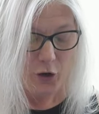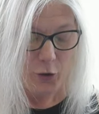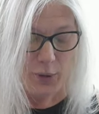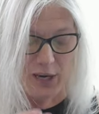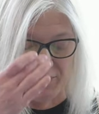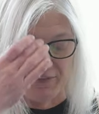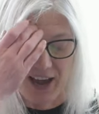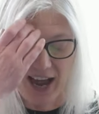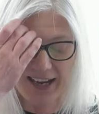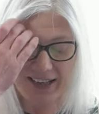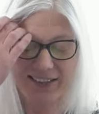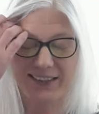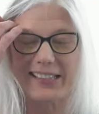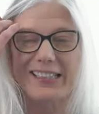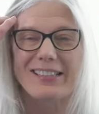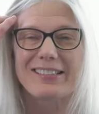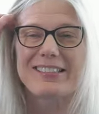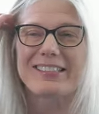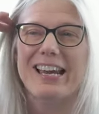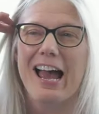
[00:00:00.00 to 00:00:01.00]
We
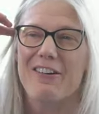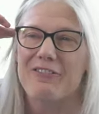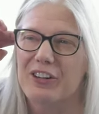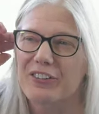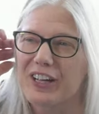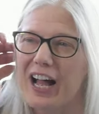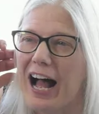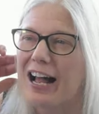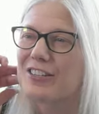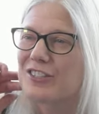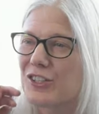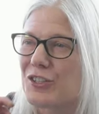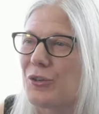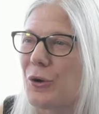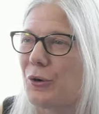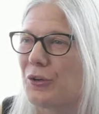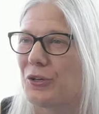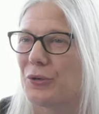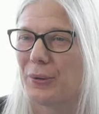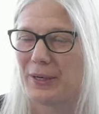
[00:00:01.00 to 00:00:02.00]
faculty and staff have gotten to
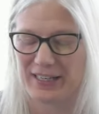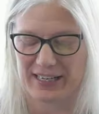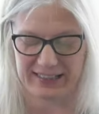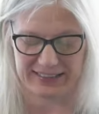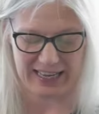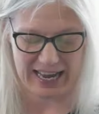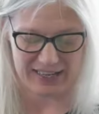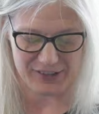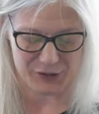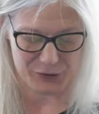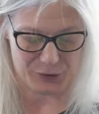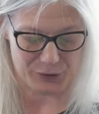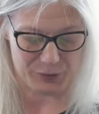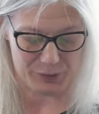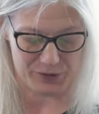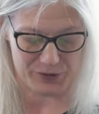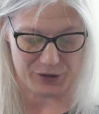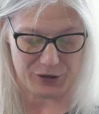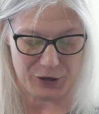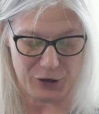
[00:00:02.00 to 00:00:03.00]
know you in
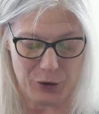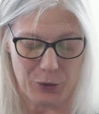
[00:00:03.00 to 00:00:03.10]
classrooms,